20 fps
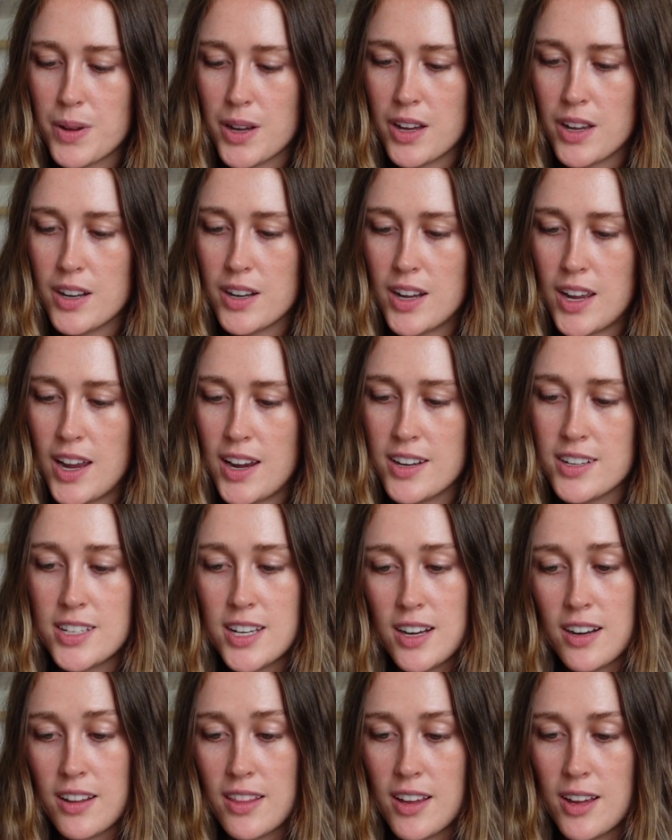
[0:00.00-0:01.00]
but
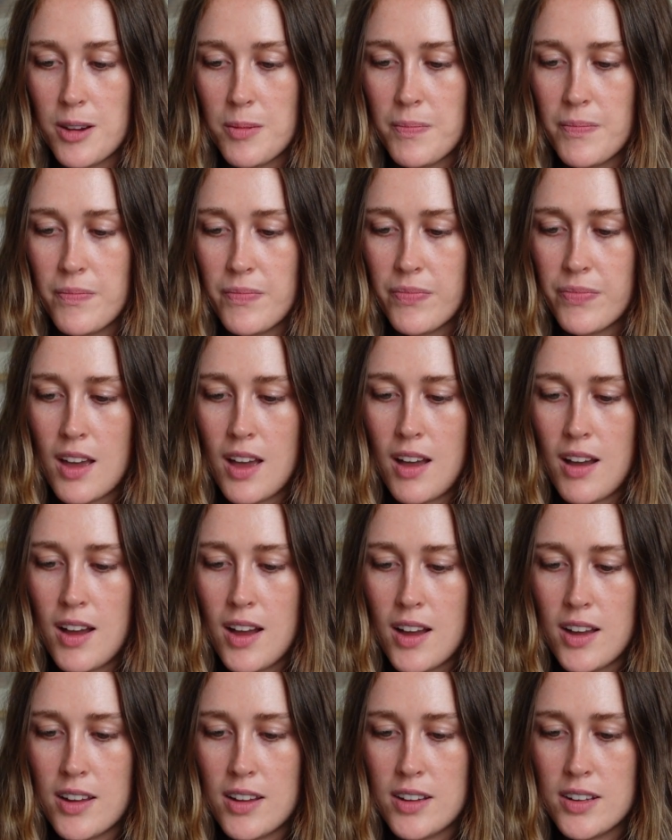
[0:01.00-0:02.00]
18 of them
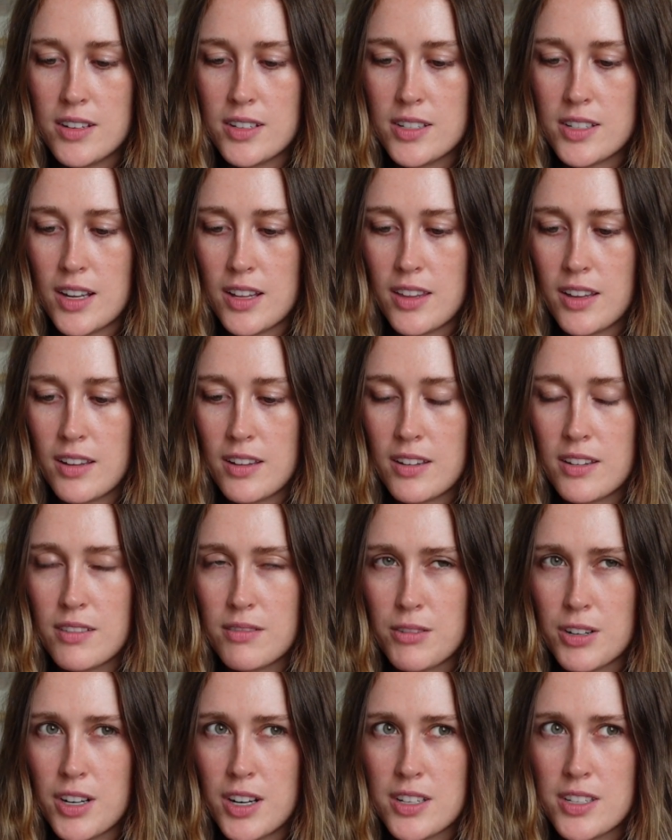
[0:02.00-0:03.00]
at, I think,
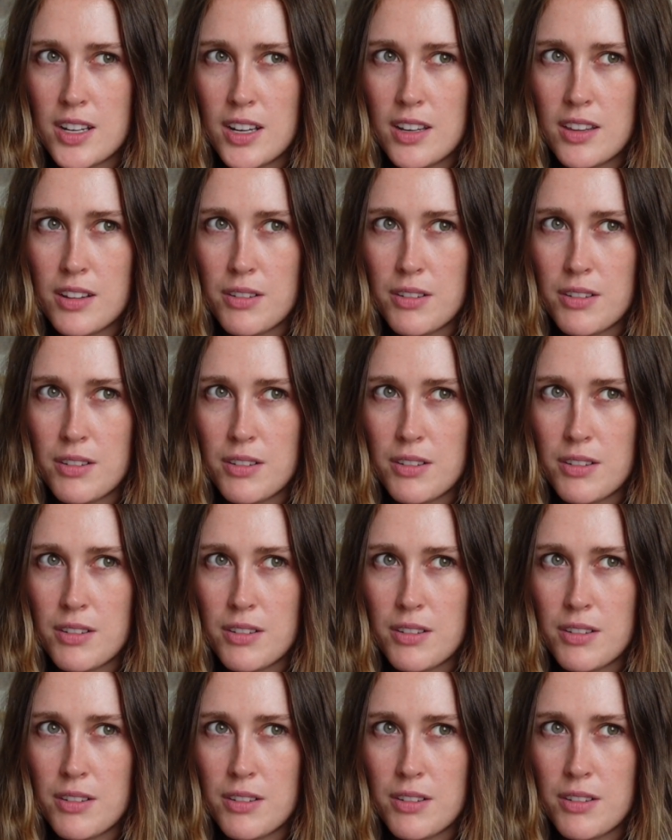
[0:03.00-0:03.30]
what did I say?